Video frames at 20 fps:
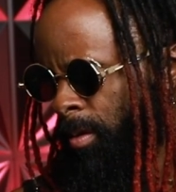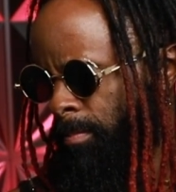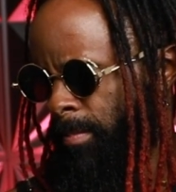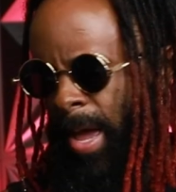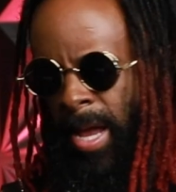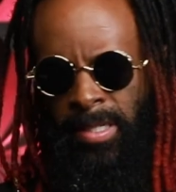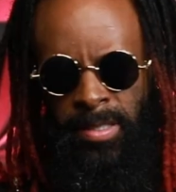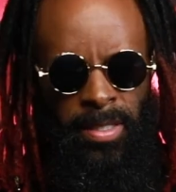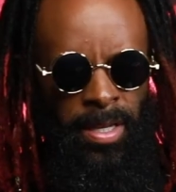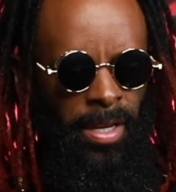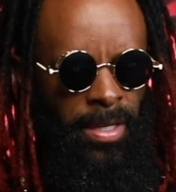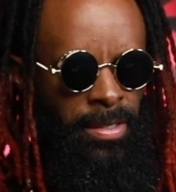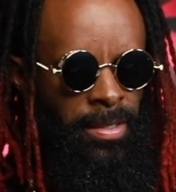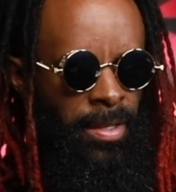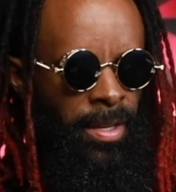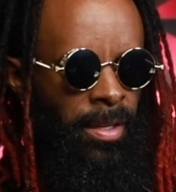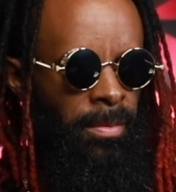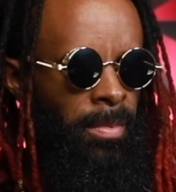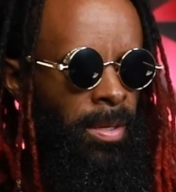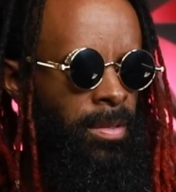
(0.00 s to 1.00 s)
backstage
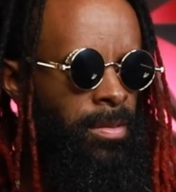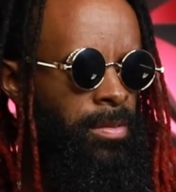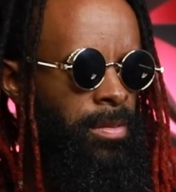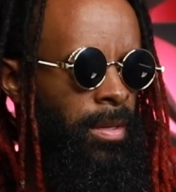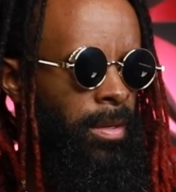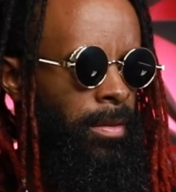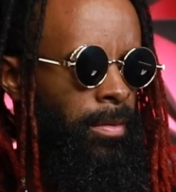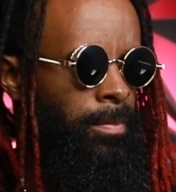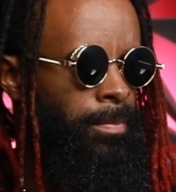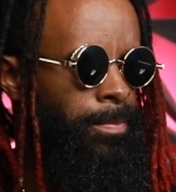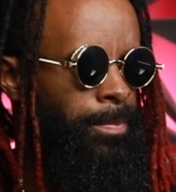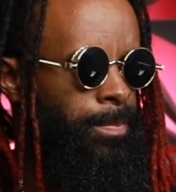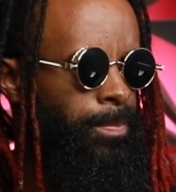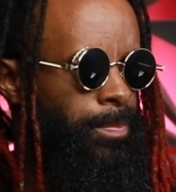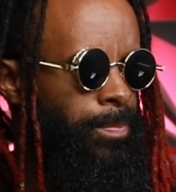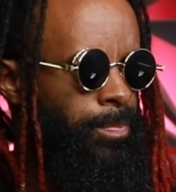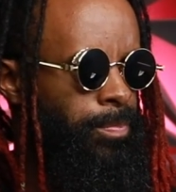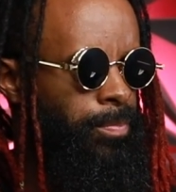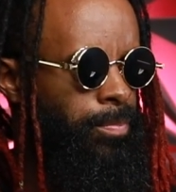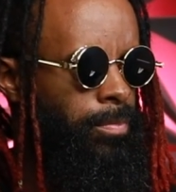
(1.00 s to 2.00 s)
segments and
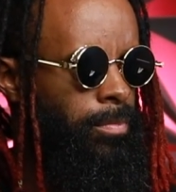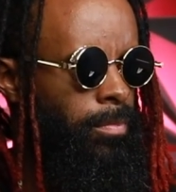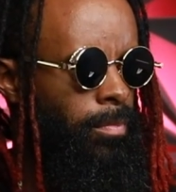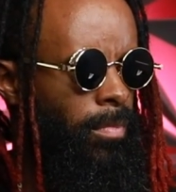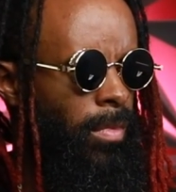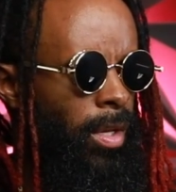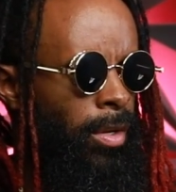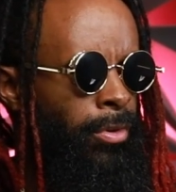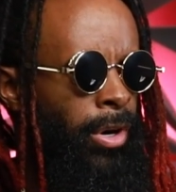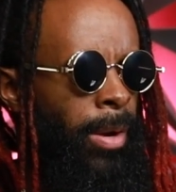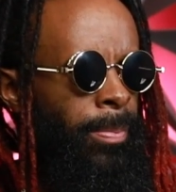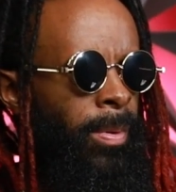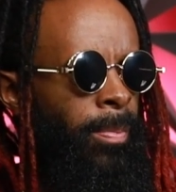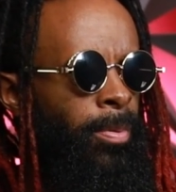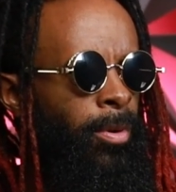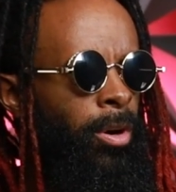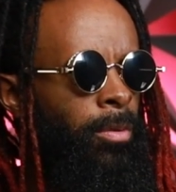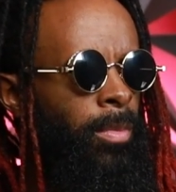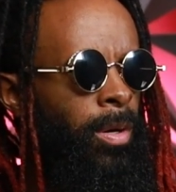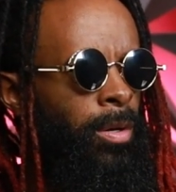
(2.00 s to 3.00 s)
crappy
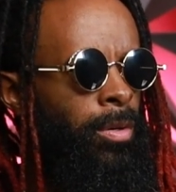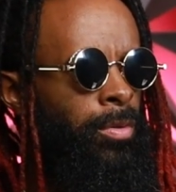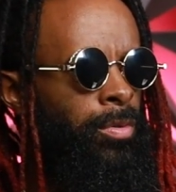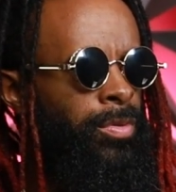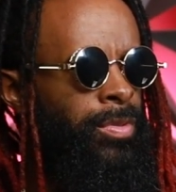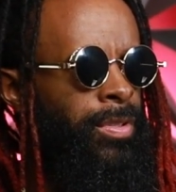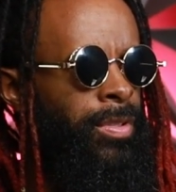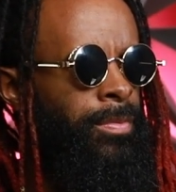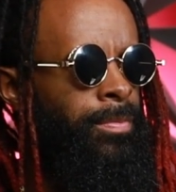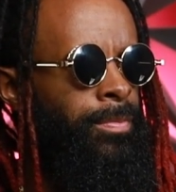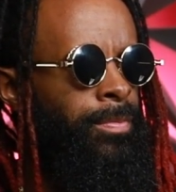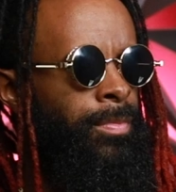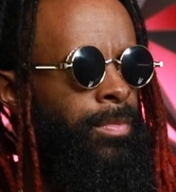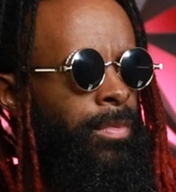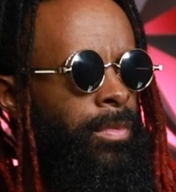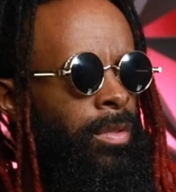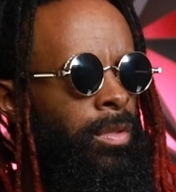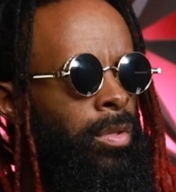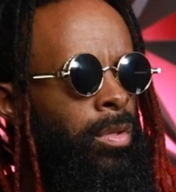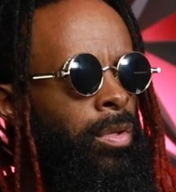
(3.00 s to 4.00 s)
promos and
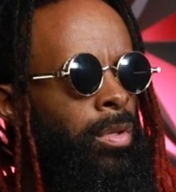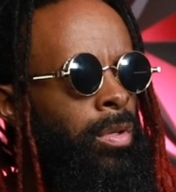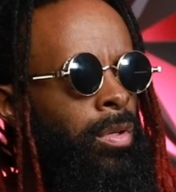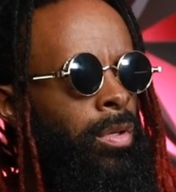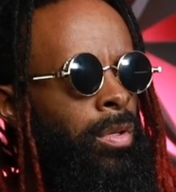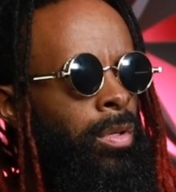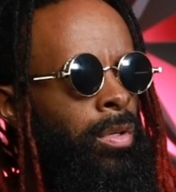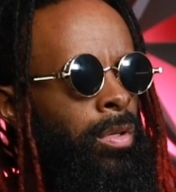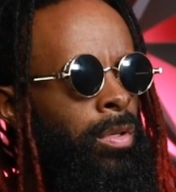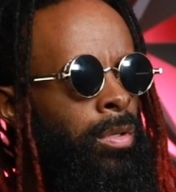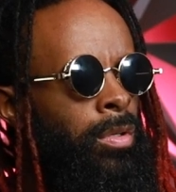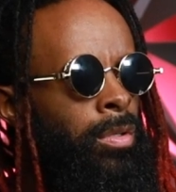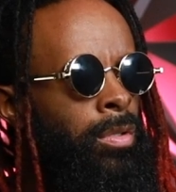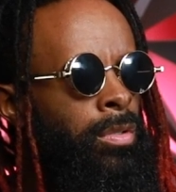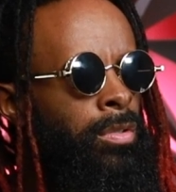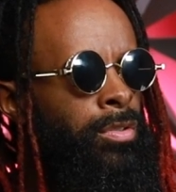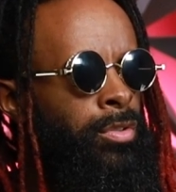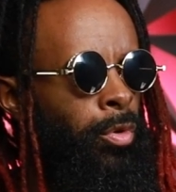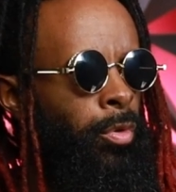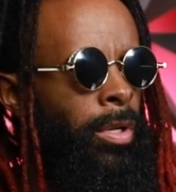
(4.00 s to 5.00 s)

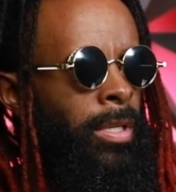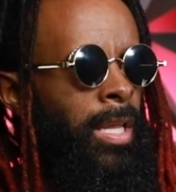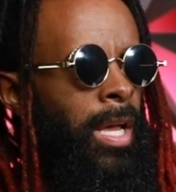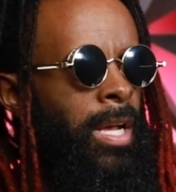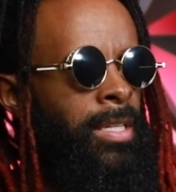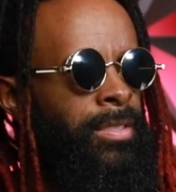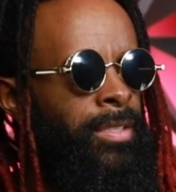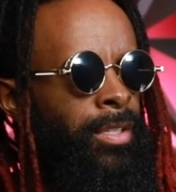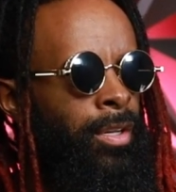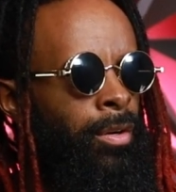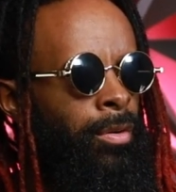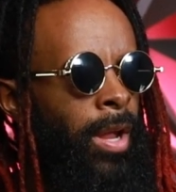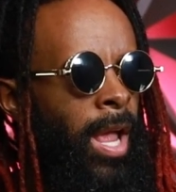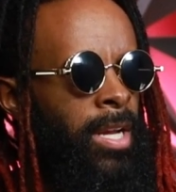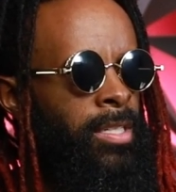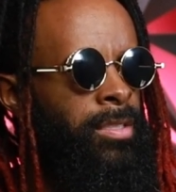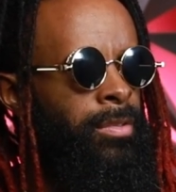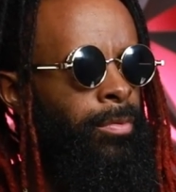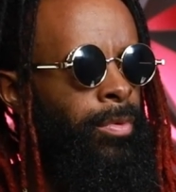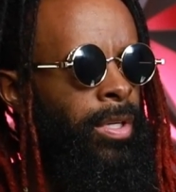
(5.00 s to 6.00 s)
storylines that don't
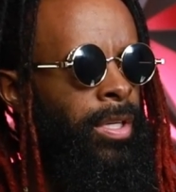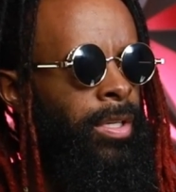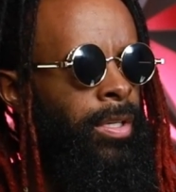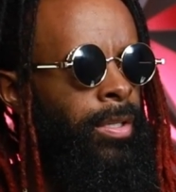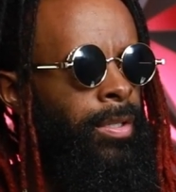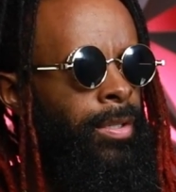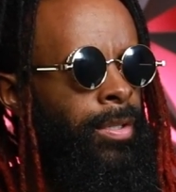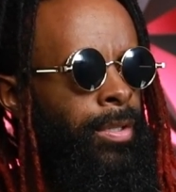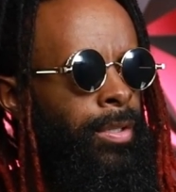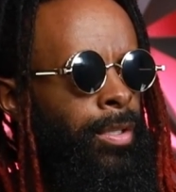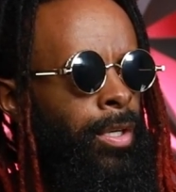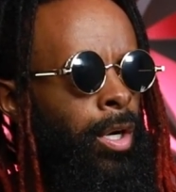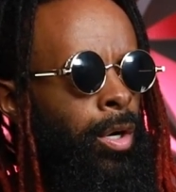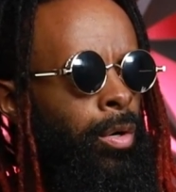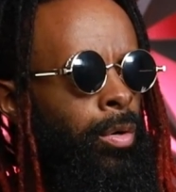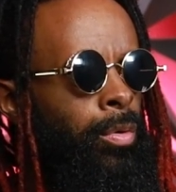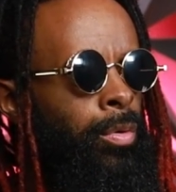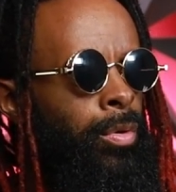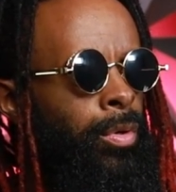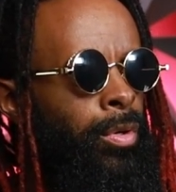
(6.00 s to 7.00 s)
actually really
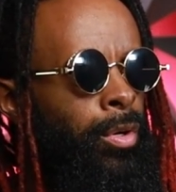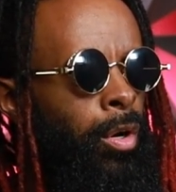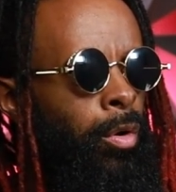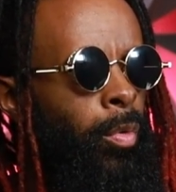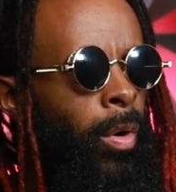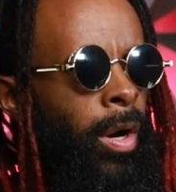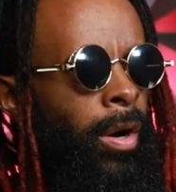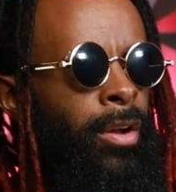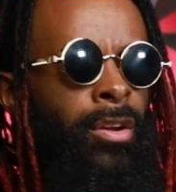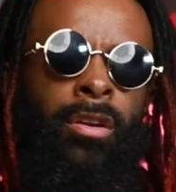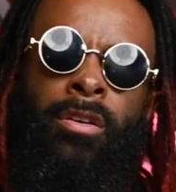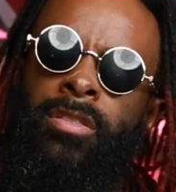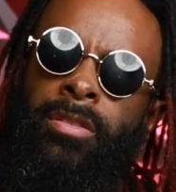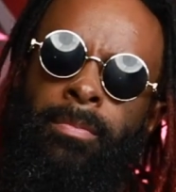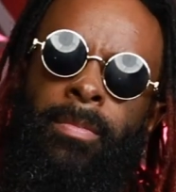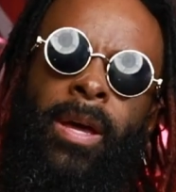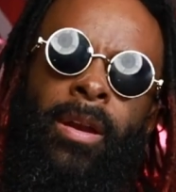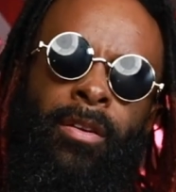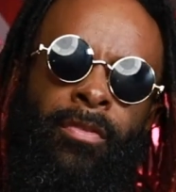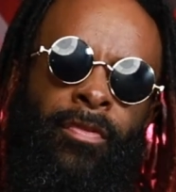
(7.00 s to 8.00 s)
go nowhere. You know, as a
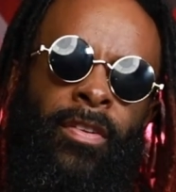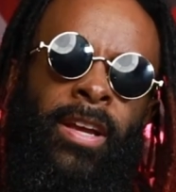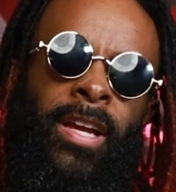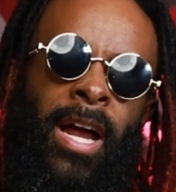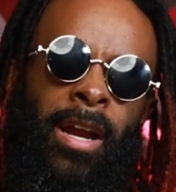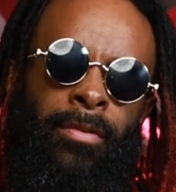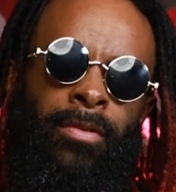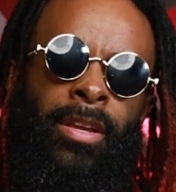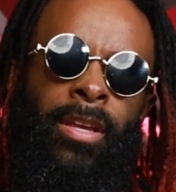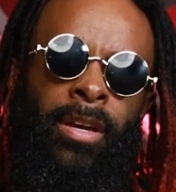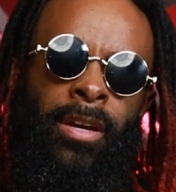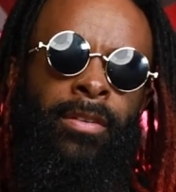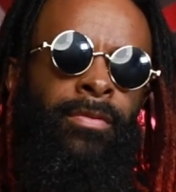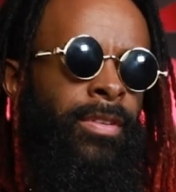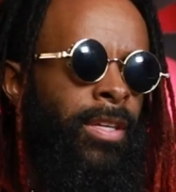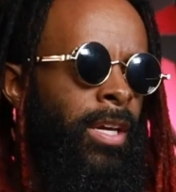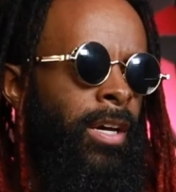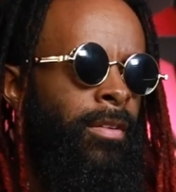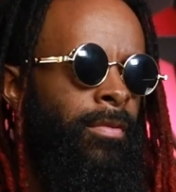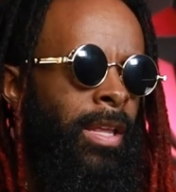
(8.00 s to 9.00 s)
matter of fact,
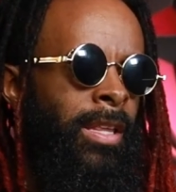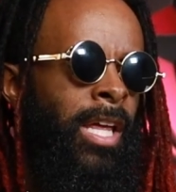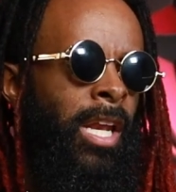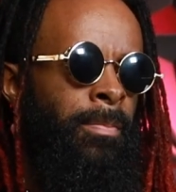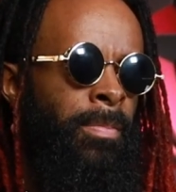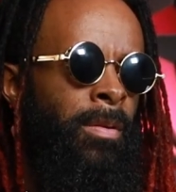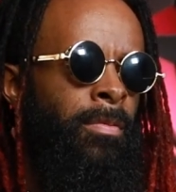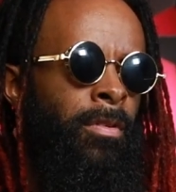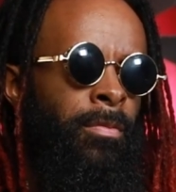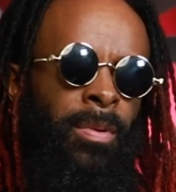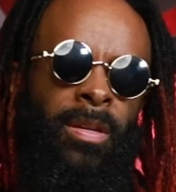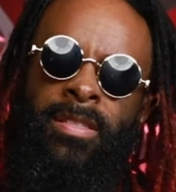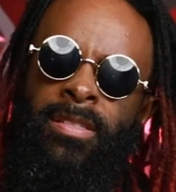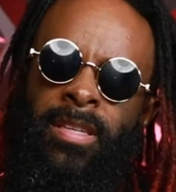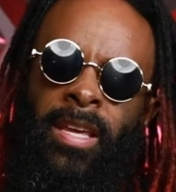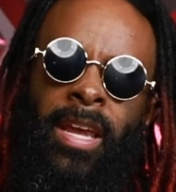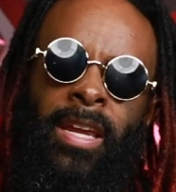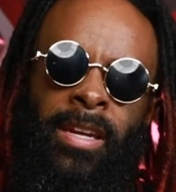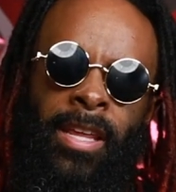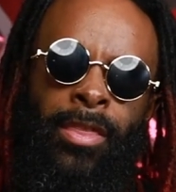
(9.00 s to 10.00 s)
a lot of people have been
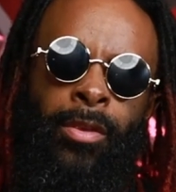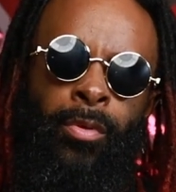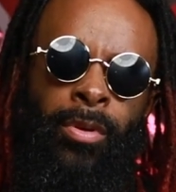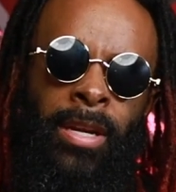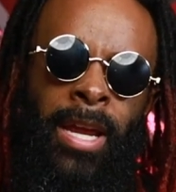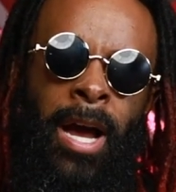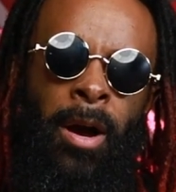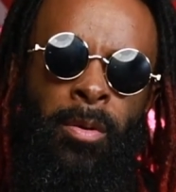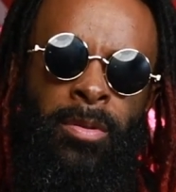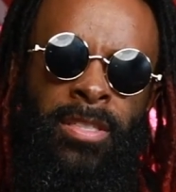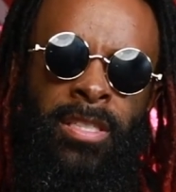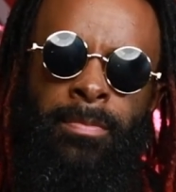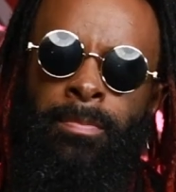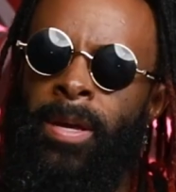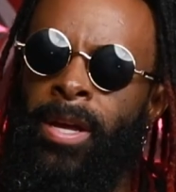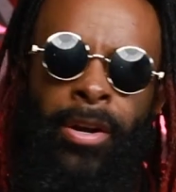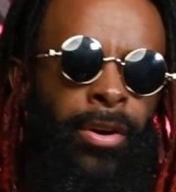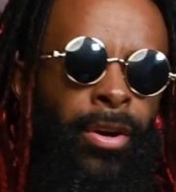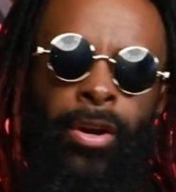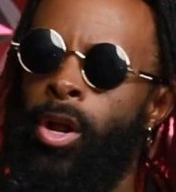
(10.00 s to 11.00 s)
saying that 3 hours is
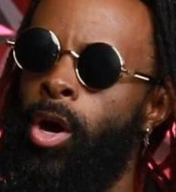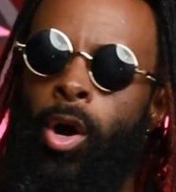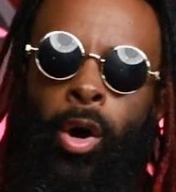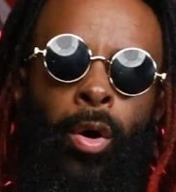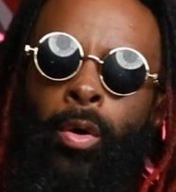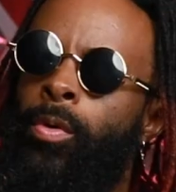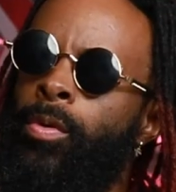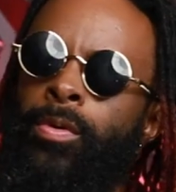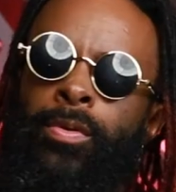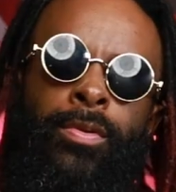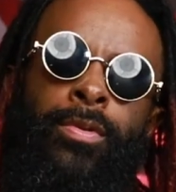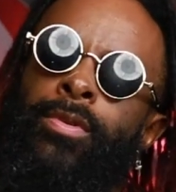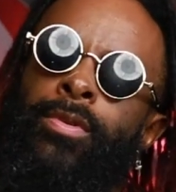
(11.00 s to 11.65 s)
better. No,